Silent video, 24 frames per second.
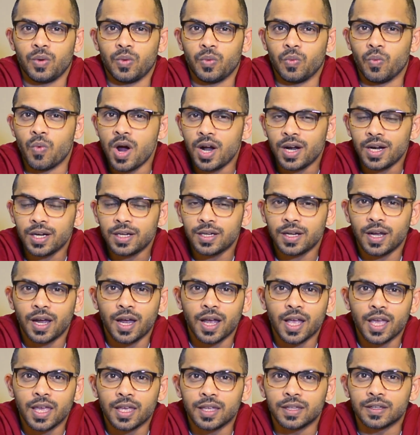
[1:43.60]
What
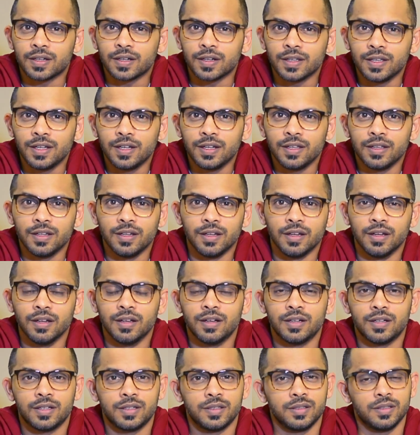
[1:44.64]
I really
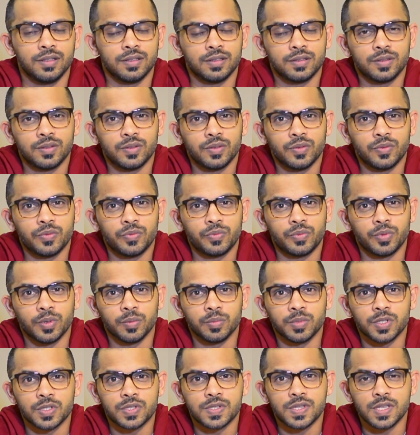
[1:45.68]
learned from
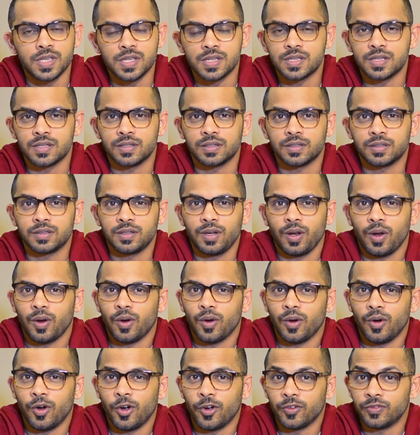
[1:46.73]
the season
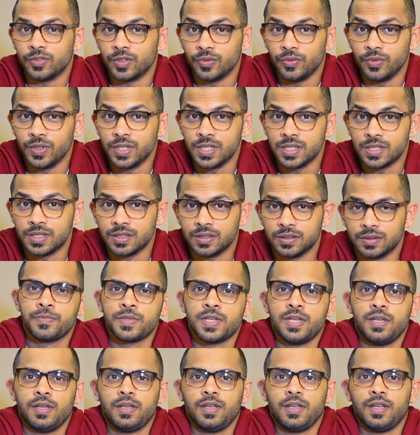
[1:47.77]
of the winter.
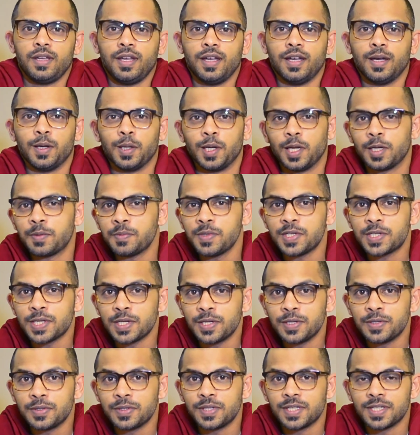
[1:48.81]
Let me tell
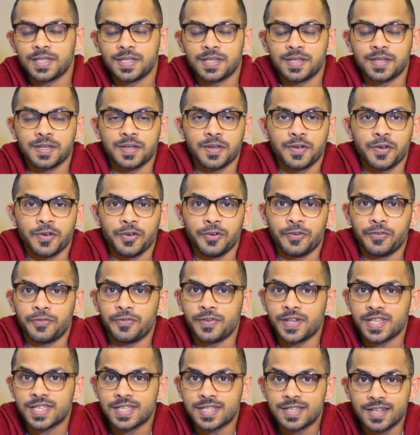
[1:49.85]
you this.
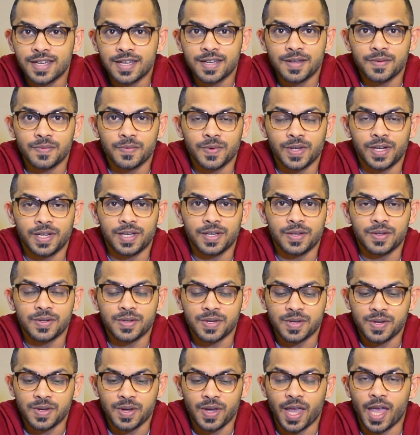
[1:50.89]
First time when
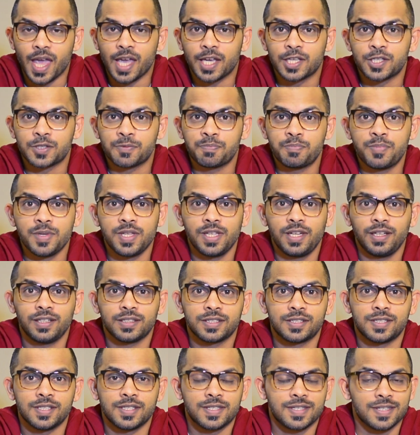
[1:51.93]
I
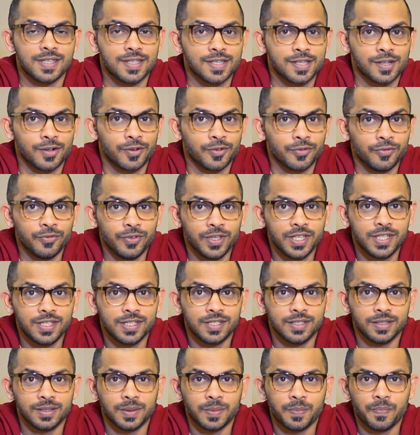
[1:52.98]
experienced the season of
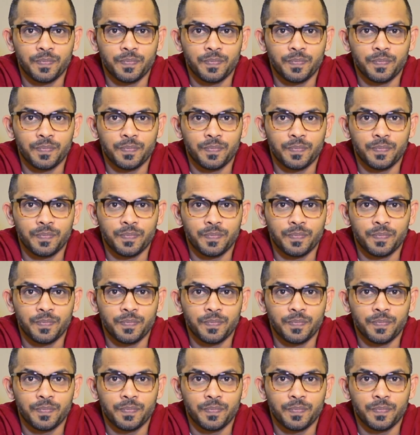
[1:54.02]
winter,